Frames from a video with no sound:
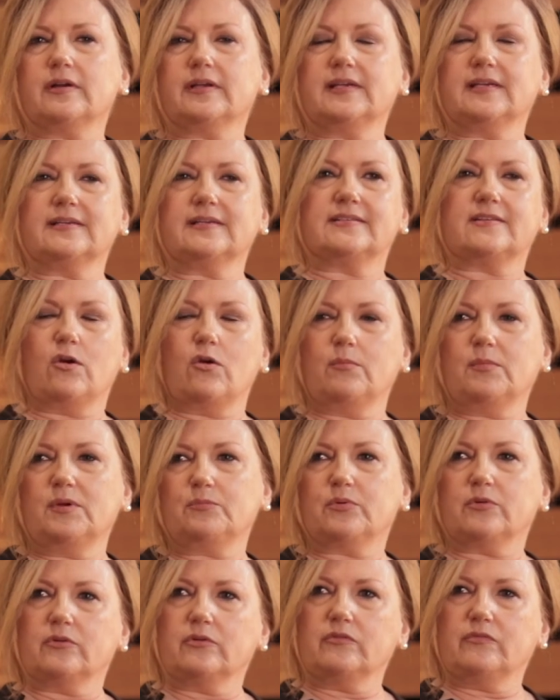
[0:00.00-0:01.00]
is home
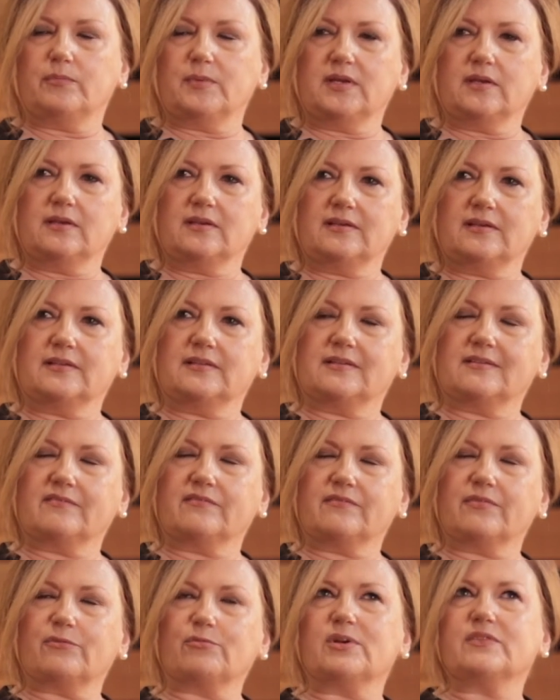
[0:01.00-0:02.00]
improvement,
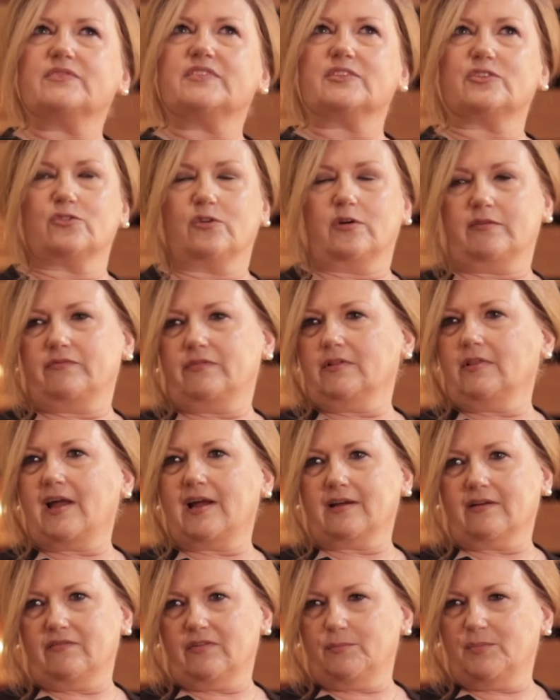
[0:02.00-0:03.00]
thrift store, for
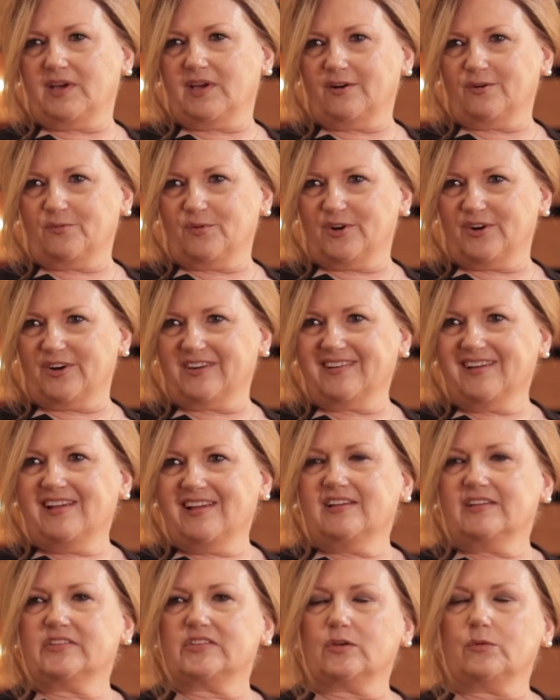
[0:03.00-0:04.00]
lack of a better word.
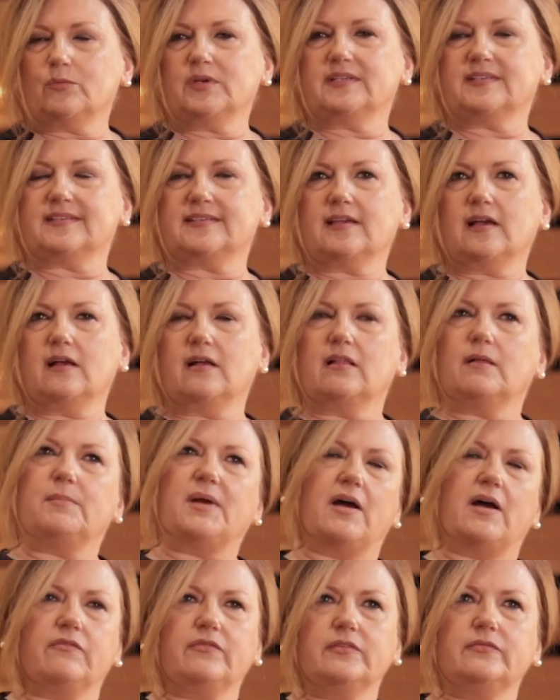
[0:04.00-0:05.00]
So we sell
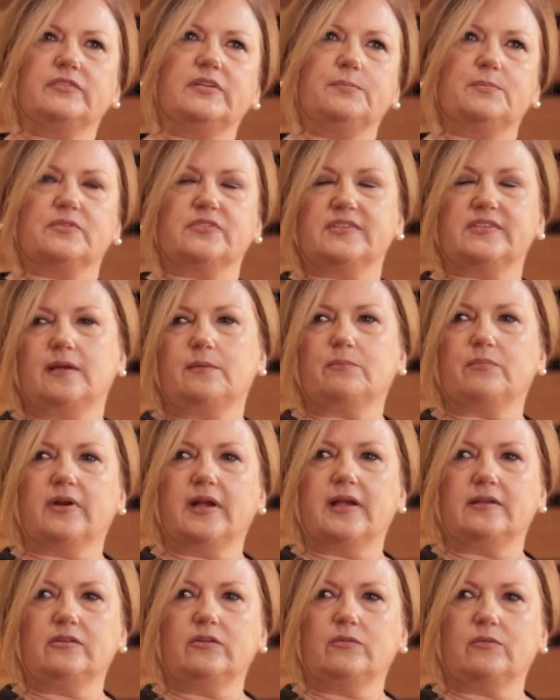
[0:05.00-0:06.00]
about 50%
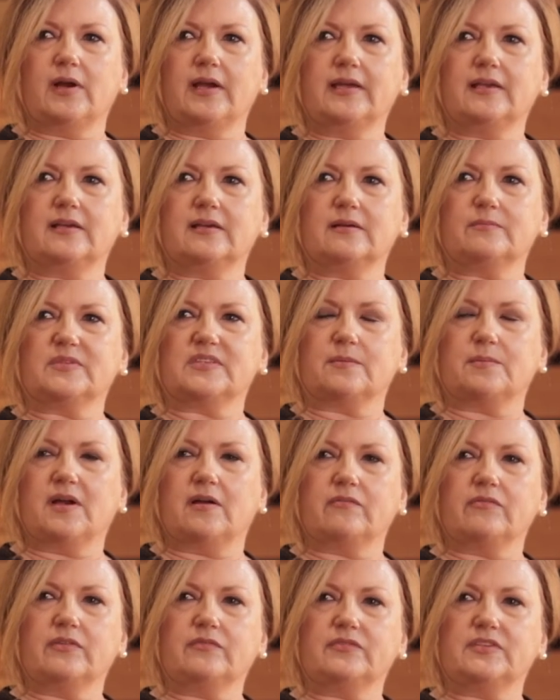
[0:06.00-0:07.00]
brand new items,
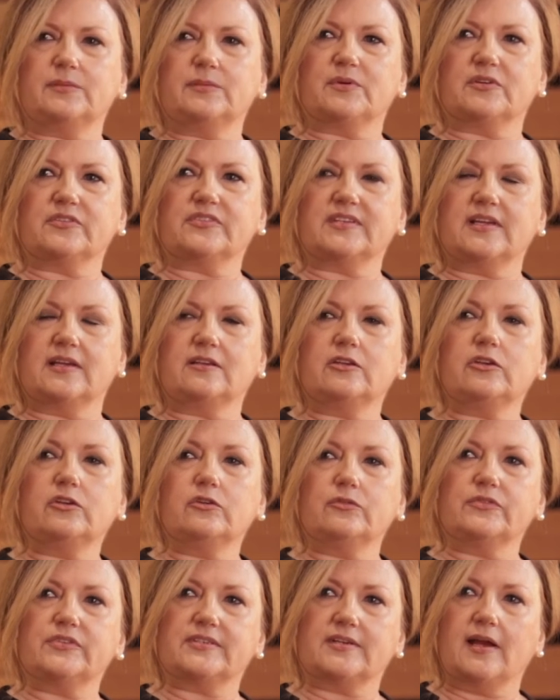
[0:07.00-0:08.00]
about 50%
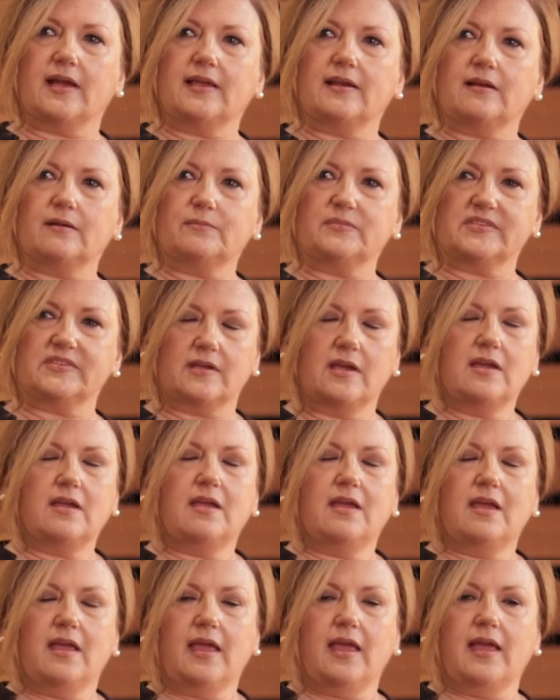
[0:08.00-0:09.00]
used items.
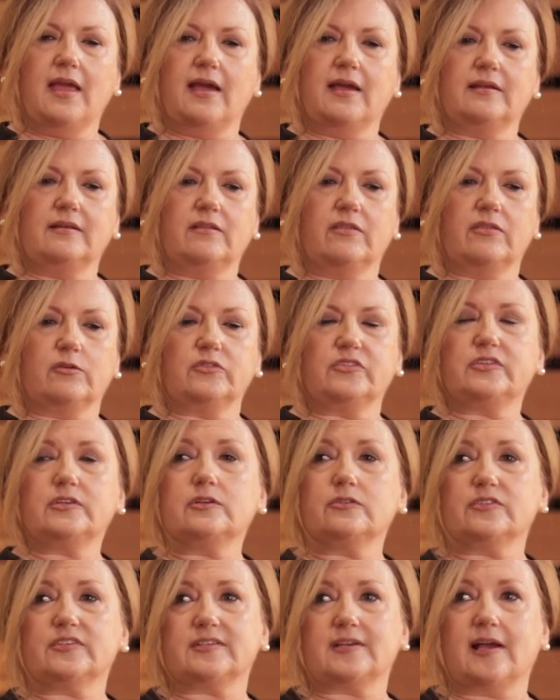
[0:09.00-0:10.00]
And those
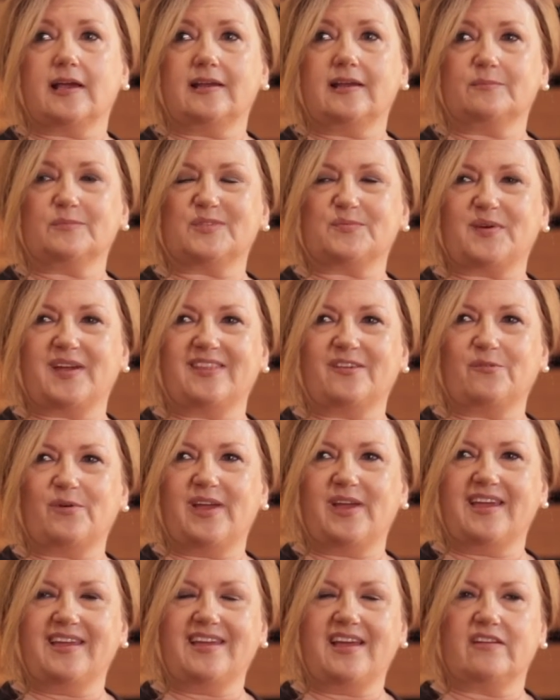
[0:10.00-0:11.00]
used items, by the
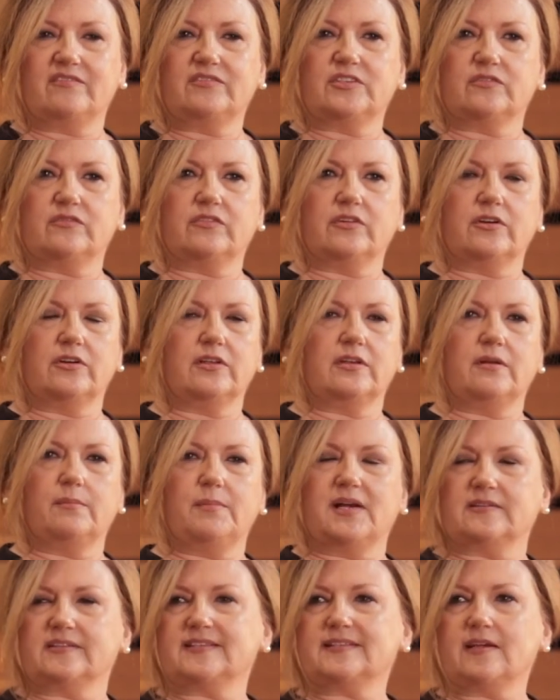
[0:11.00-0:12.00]
way, have diverted
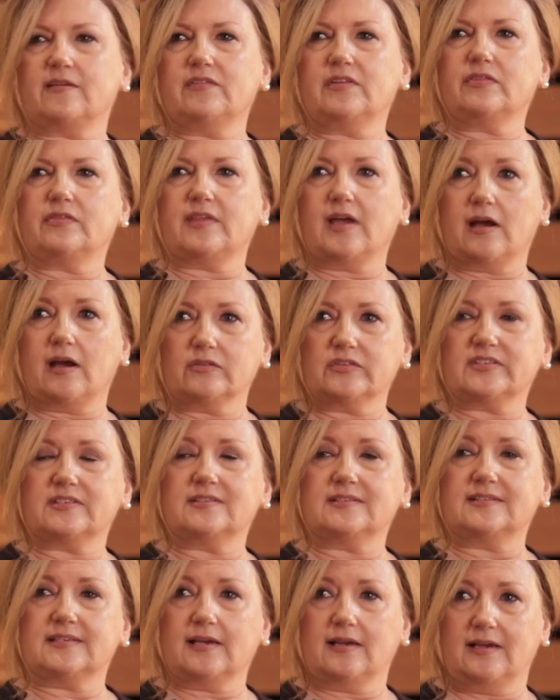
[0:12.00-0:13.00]
about
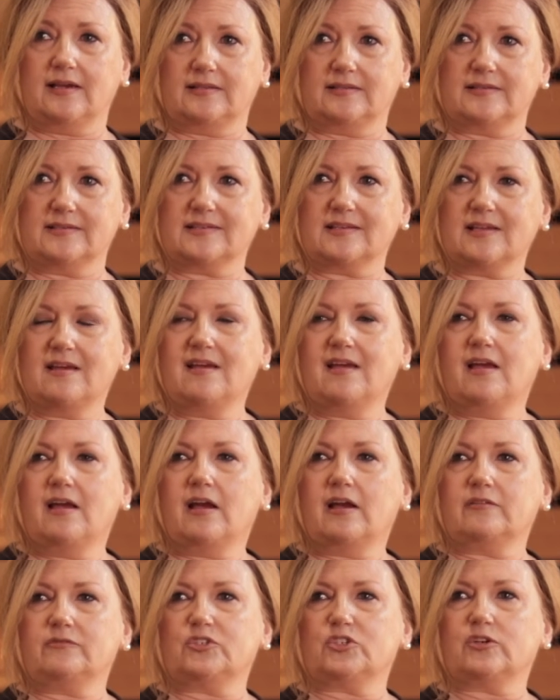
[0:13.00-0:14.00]
7,000 tons
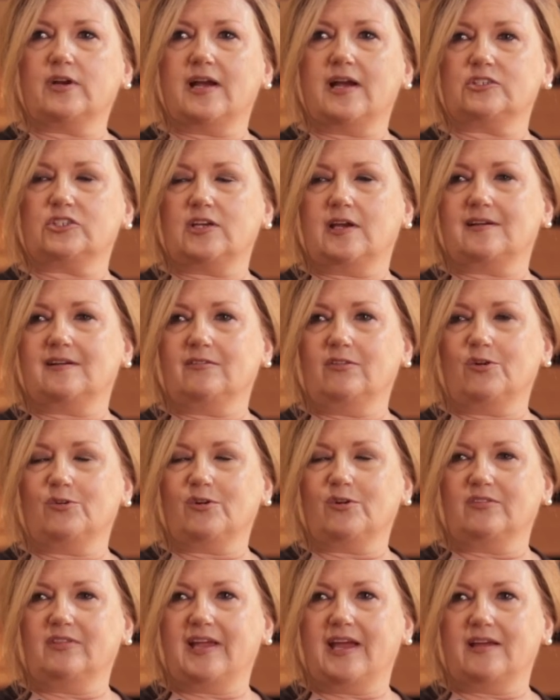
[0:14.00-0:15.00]
of trash out of
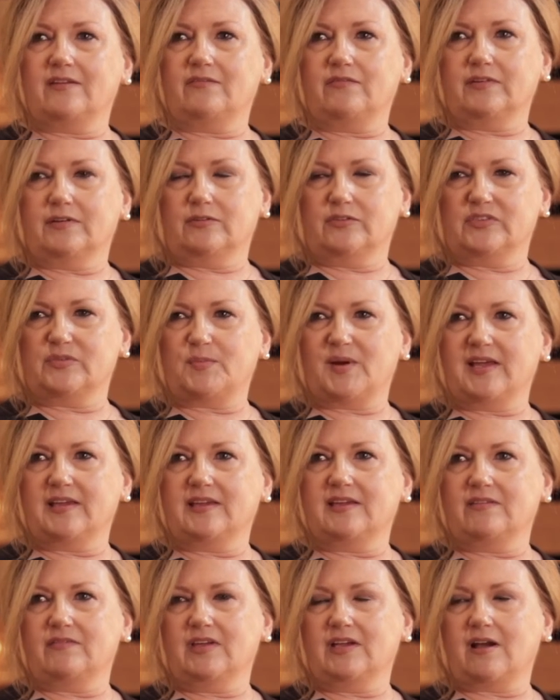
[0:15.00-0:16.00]
local landfills by
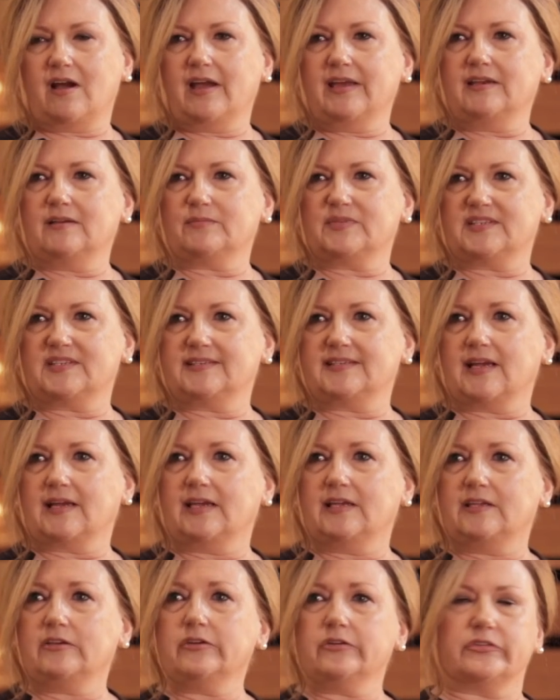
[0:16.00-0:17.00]
giving items a
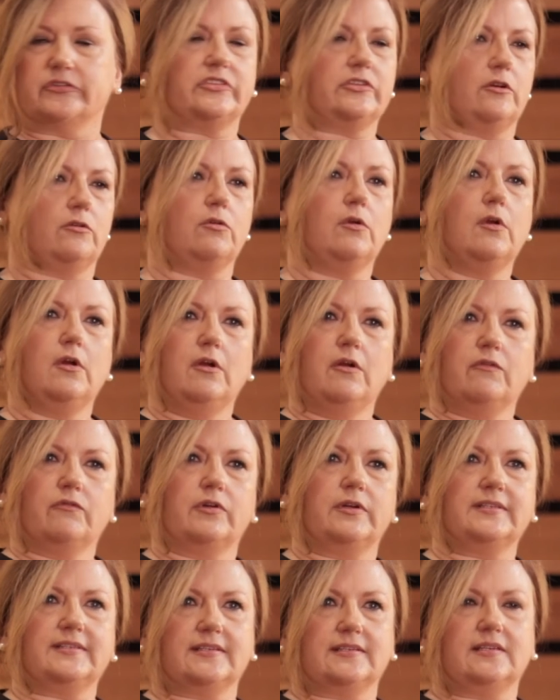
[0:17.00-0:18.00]
second use. So, for
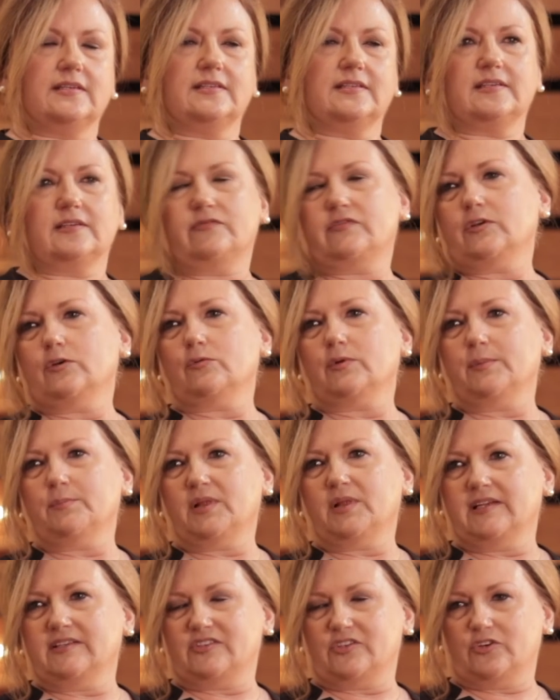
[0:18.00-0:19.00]
instance, if you
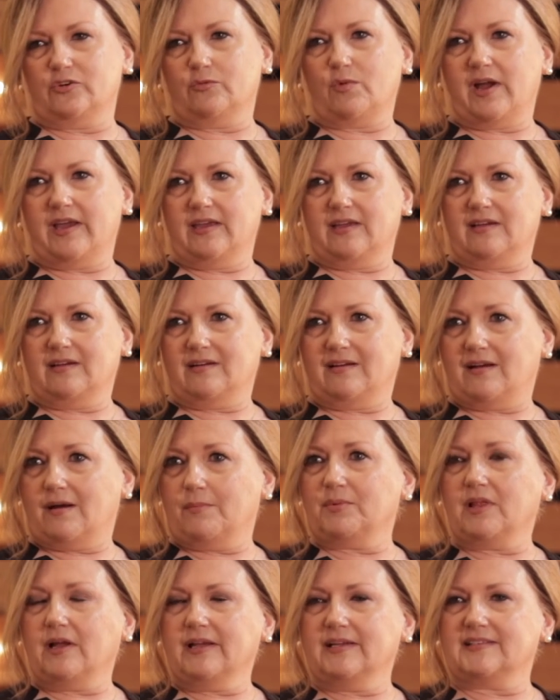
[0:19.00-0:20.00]
replaced your white
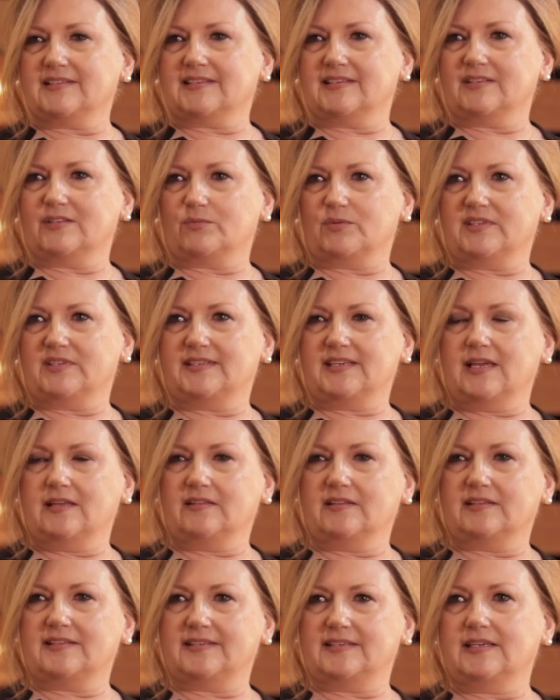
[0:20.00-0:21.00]
appliances with
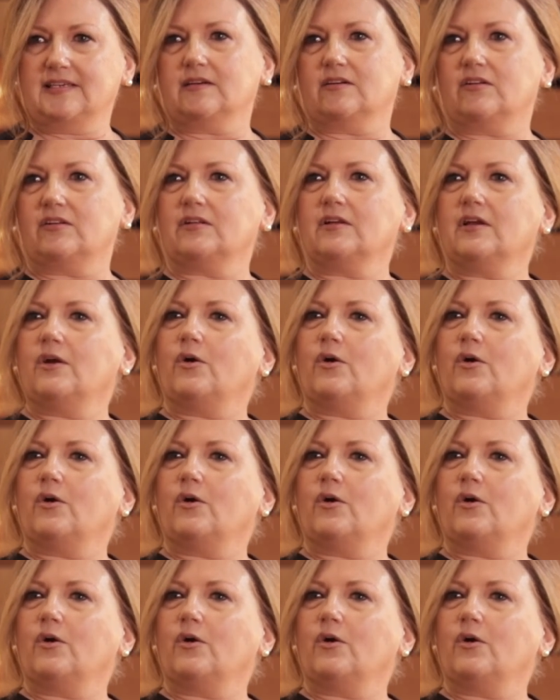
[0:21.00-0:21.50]
stainless steel,